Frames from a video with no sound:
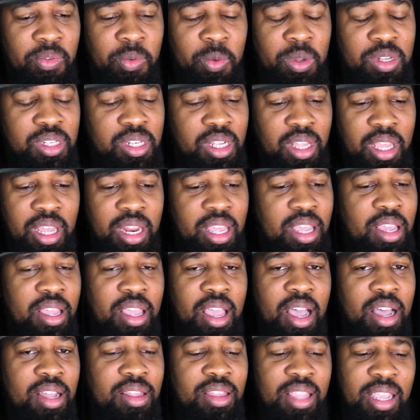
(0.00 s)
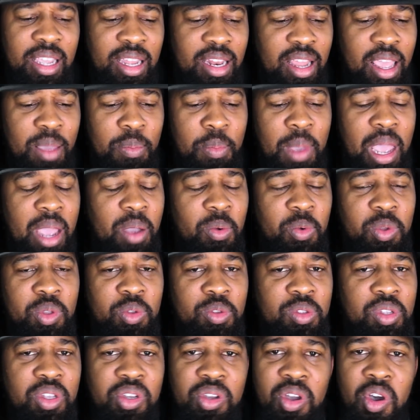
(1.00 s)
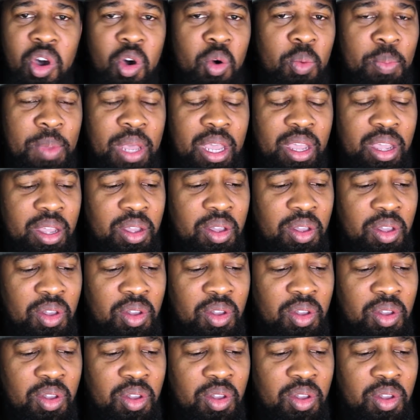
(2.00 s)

Was any of y'all thinking that back when you took home ec?